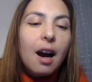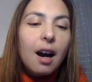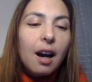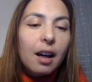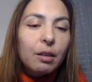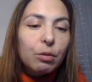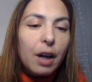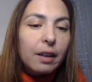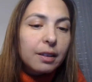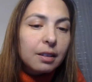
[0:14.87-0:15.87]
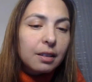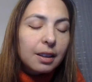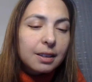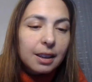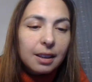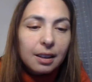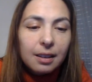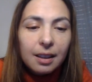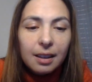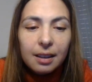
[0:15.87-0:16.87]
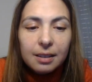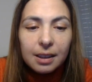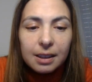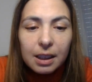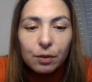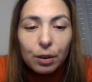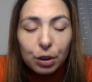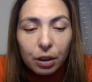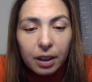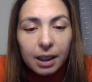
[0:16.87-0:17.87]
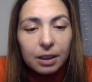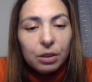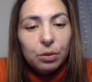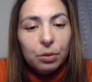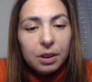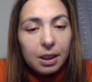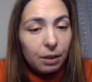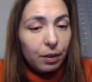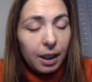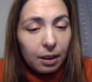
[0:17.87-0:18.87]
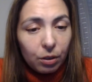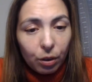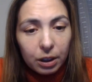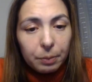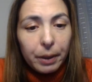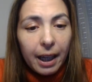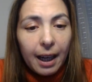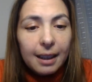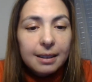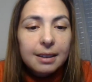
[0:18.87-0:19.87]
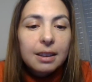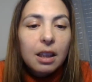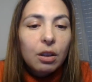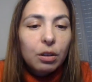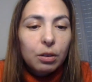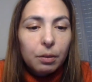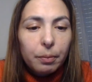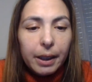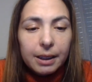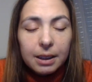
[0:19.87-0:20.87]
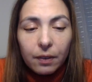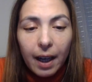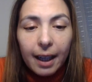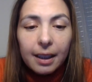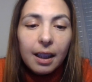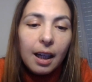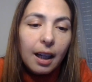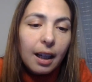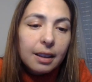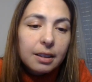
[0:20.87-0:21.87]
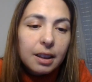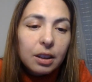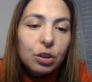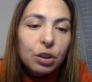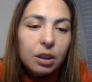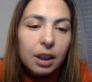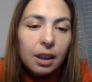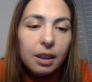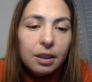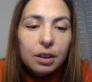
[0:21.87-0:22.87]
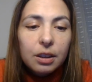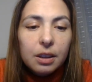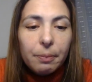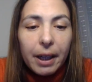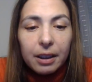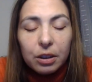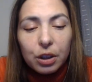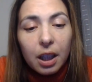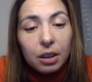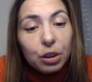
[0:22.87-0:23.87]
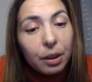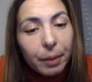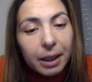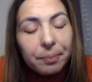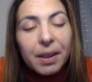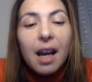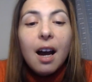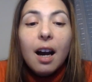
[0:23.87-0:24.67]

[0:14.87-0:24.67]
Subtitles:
I run the successful journey to Zertifikat Deutsch B1 und B2. I teach English, Spanish, and German.